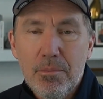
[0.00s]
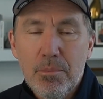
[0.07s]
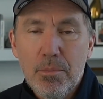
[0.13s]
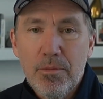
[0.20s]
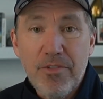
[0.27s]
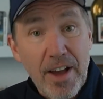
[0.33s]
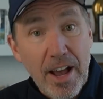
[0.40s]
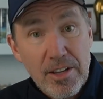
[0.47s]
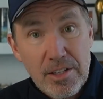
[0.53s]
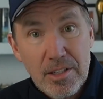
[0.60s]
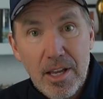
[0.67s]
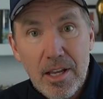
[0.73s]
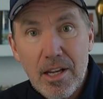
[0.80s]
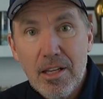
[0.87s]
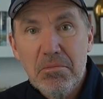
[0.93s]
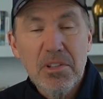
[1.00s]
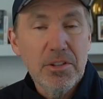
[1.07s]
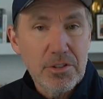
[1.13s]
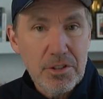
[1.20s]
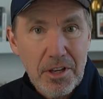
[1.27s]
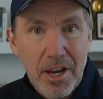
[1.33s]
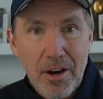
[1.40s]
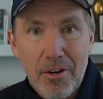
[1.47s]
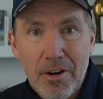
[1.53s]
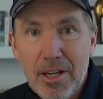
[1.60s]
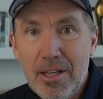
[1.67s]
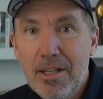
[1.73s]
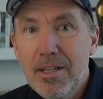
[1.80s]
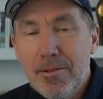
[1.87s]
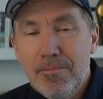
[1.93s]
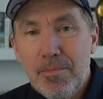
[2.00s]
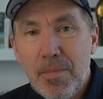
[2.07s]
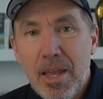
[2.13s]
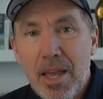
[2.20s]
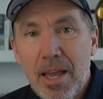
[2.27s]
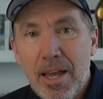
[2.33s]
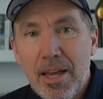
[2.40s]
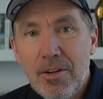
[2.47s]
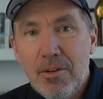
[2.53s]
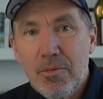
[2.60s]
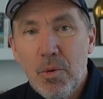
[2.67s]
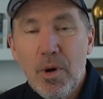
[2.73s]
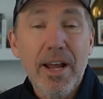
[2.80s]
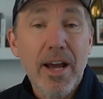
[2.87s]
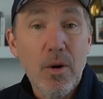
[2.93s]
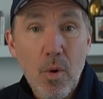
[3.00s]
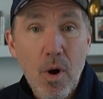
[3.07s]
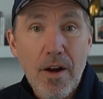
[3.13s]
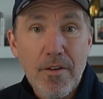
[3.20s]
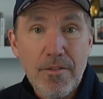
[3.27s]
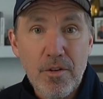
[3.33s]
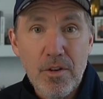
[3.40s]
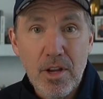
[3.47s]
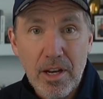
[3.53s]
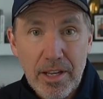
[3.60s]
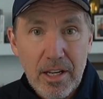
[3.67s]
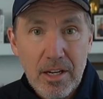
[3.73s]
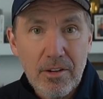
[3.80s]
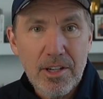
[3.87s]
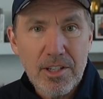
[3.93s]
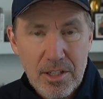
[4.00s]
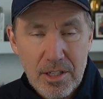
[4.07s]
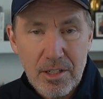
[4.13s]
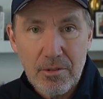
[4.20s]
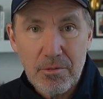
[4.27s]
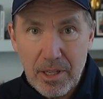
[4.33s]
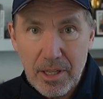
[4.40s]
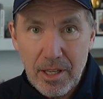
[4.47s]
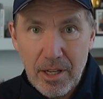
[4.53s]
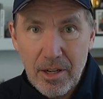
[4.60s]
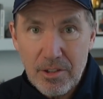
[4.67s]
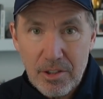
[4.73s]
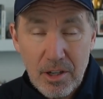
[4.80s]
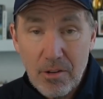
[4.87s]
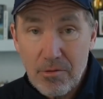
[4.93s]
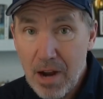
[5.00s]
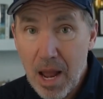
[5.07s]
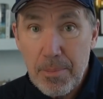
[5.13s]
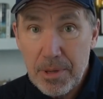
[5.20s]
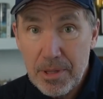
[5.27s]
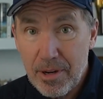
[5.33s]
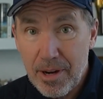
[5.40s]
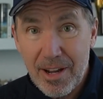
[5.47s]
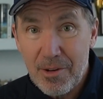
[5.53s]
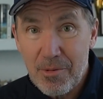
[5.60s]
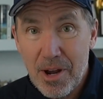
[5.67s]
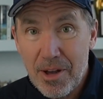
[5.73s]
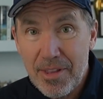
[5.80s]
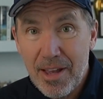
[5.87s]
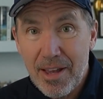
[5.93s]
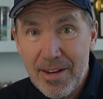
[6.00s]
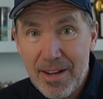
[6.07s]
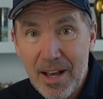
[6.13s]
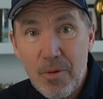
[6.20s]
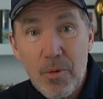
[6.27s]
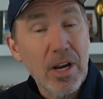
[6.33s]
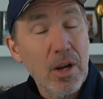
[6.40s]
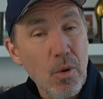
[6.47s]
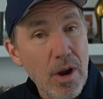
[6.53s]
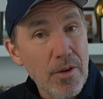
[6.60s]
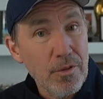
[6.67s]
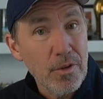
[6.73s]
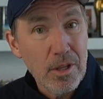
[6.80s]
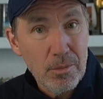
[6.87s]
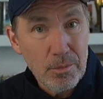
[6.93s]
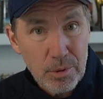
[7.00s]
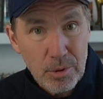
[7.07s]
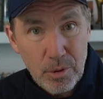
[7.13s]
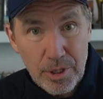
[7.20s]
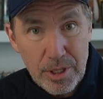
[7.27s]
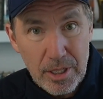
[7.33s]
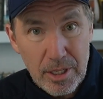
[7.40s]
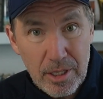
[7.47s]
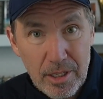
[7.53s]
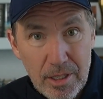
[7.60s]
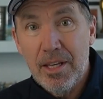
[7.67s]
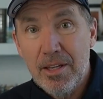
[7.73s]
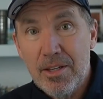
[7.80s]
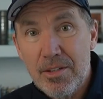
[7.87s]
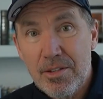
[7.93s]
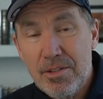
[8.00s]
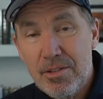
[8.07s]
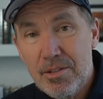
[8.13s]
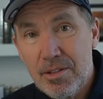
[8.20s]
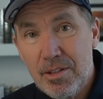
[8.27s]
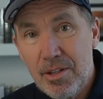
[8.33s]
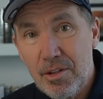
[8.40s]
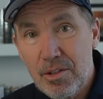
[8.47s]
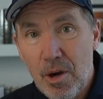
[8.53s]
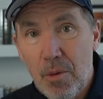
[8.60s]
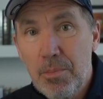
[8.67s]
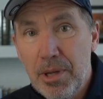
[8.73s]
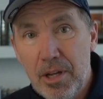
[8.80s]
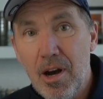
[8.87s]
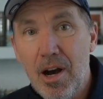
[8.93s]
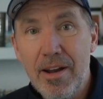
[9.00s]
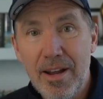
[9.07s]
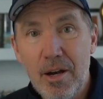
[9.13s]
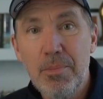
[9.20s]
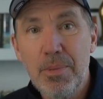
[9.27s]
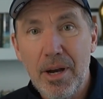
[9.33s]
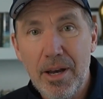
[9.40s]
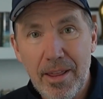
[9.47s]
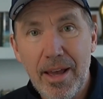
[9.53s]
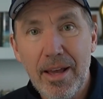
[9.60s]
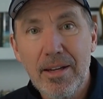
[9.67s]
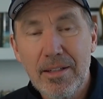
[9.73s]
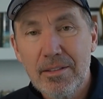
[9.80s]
fascinating, a little scary. And what I want for the leader is to, start wrapping their head around that now. What I want for the employee is, don't be caught out by that.